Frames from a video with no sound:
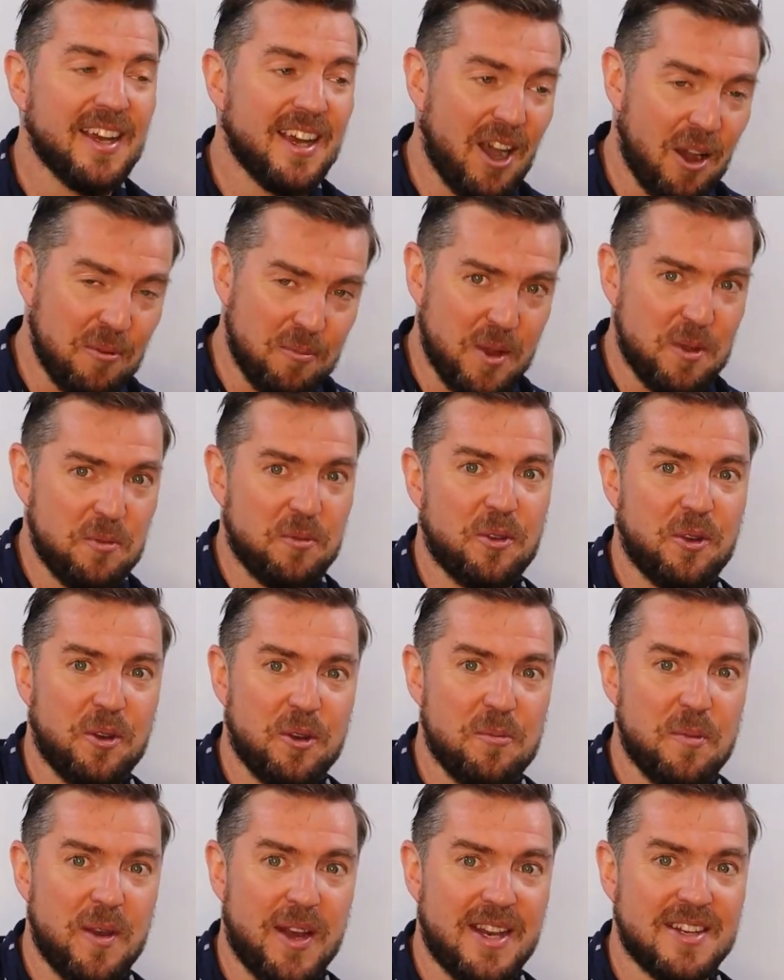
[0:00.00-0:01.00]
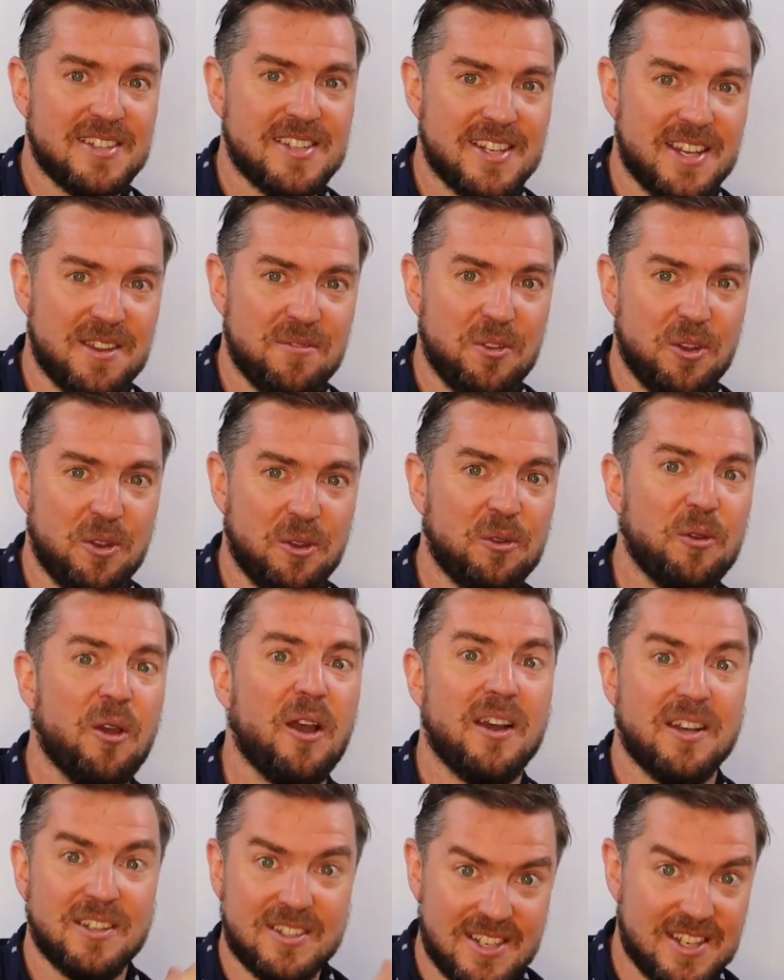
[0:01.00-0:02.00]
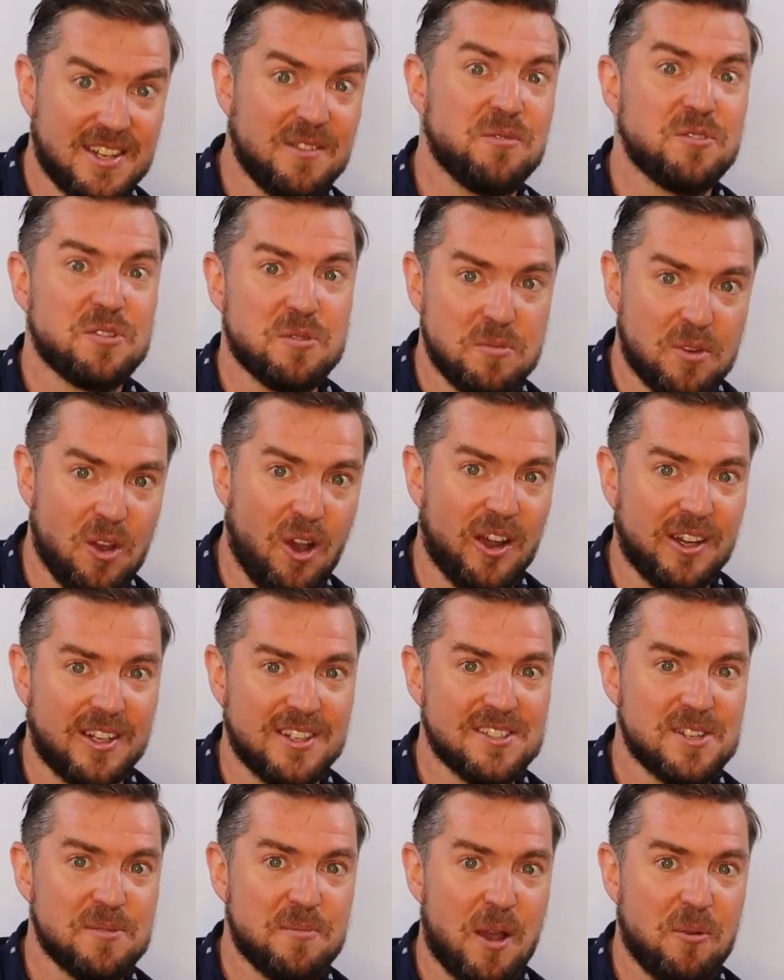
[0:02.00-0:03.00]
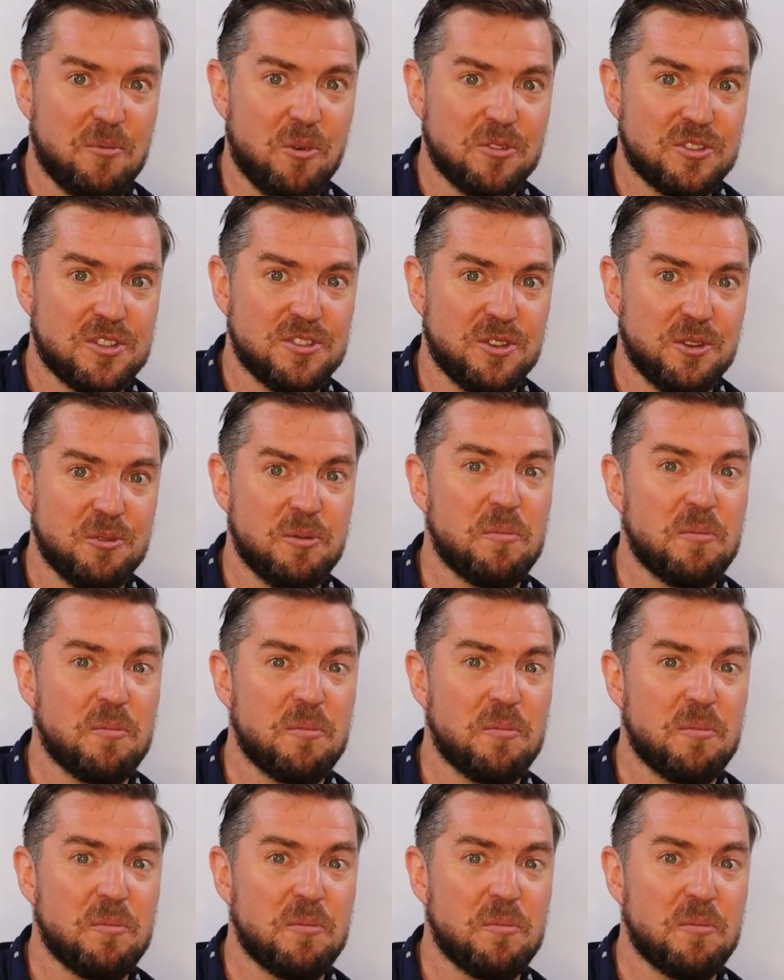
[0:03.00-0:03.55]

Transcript: I'll be with you in a minute to give you some guidance about what to do.